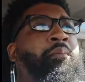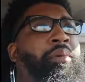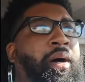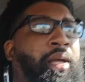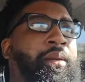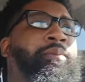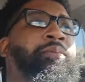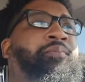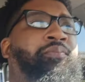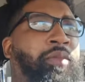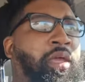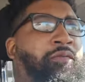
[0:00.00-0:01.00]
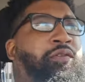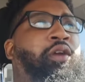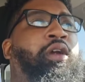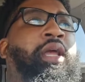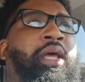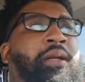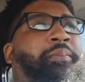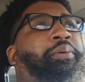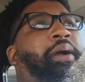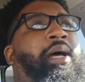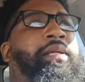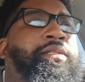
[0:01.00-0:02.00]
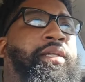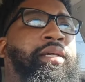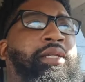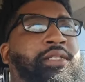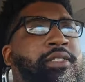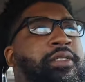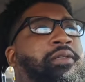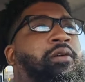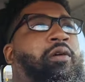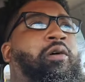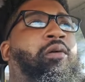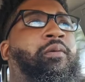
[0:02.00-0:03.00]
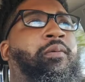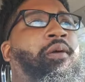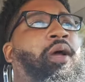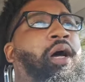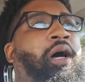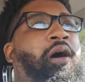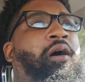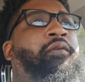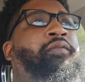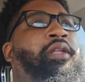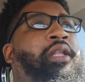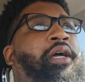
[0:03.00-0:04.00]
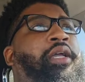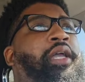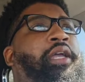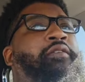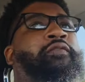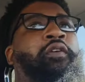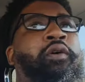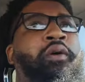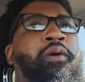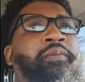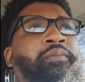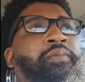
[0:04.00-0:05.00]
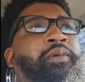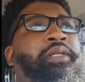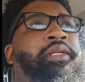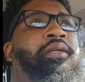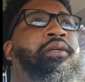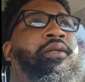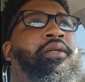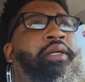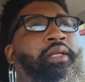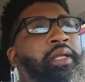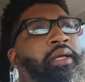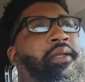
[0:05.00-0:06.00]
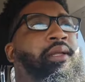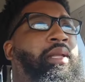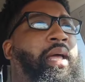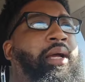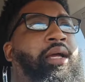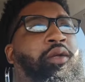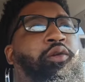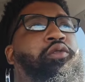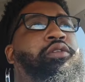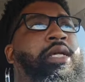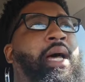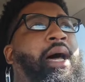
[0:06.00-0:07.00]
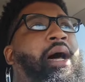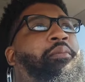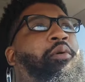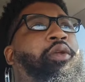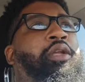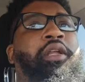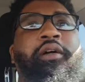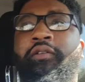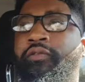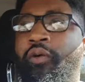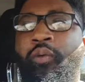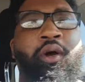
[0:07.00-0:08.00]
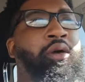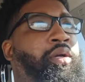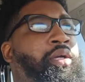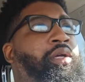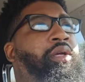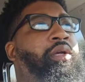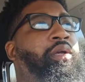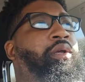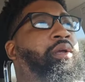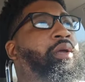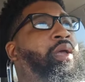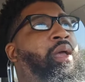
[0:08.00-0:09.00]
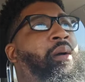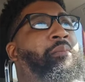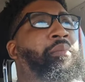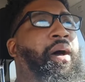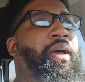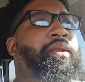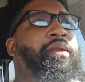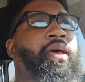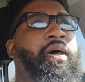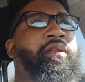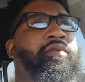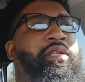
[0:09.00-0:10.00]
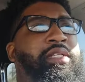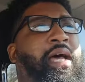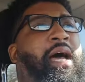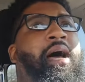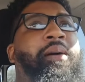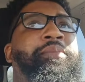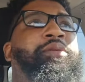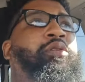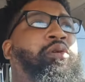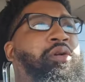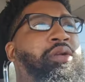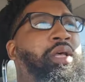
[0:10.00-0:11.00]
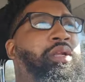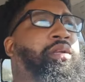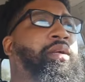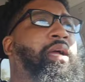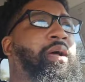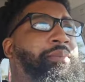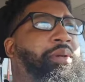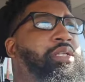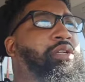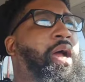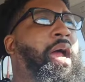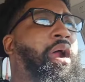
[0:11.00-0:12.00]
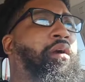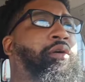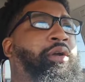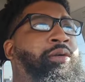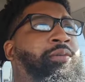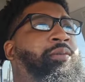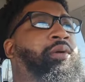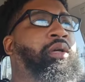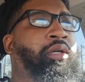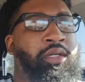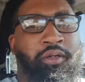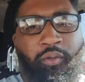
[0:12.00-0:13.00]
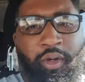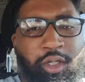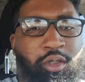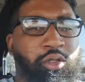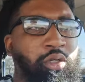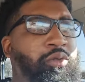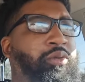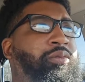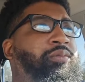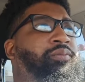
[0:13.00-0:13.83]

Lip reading: But if you're in the process of looking for like a new job, or you're looking for work, but none of the jobs or none of the companies are hiring, what do you do?